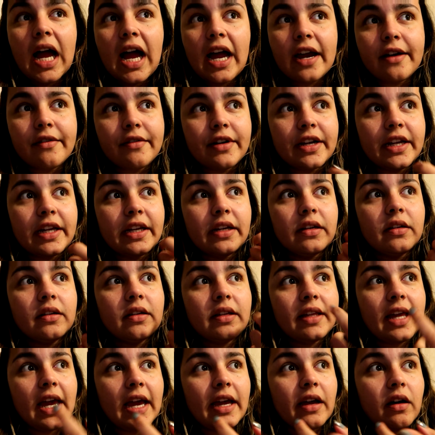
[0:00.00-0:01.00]
Irene,
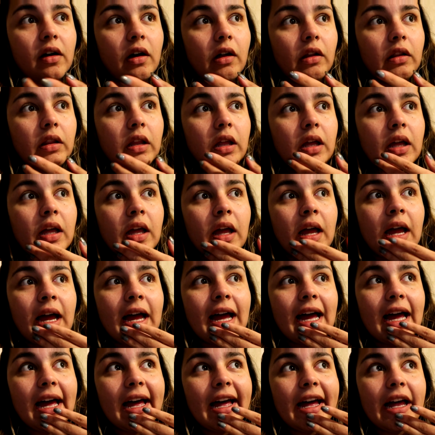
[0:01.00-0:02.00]
Kaol
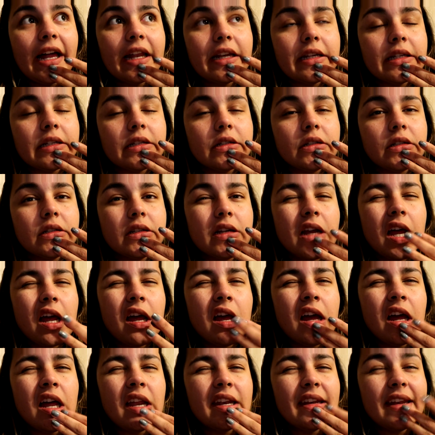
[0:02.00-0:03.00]
and
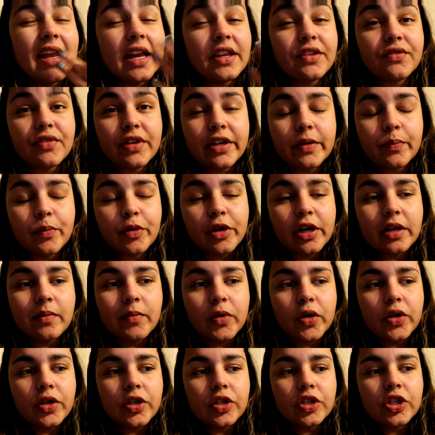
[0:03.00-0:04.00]
Nezrin pretty
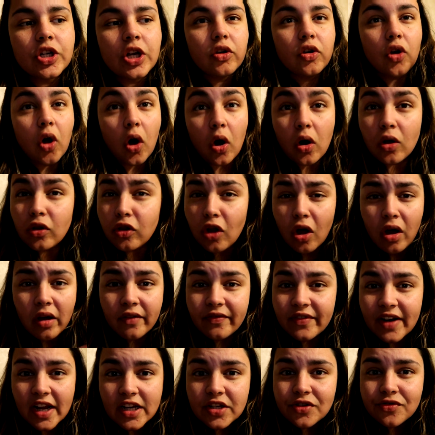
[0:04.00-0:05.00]
much, not a lot
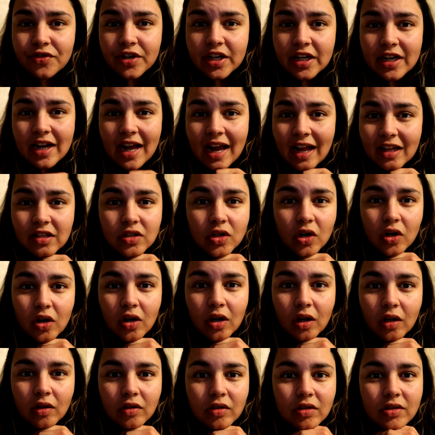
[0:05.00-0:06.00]
of Nezrin at
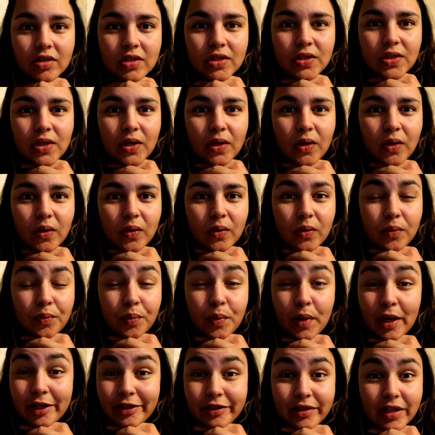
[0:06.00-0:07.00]
all. So
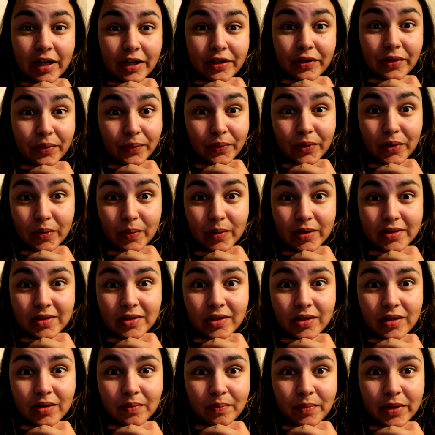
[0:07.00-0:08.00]
I don't know what's
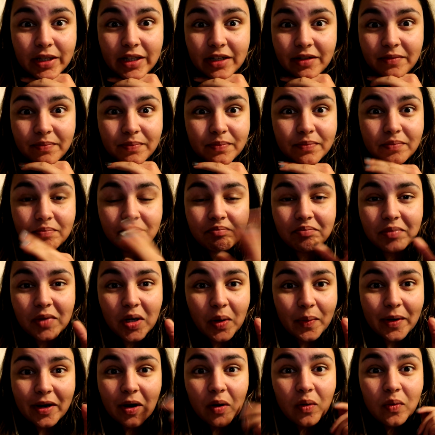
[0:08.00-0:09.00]
going to be
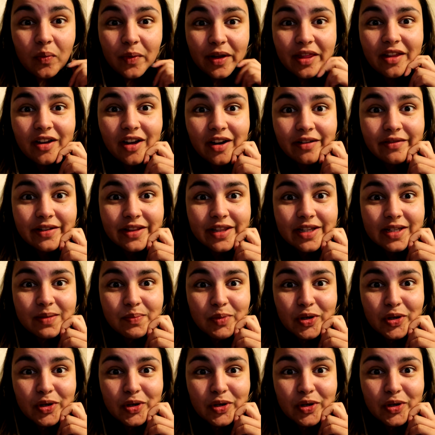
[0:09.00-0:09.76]
going on with her in this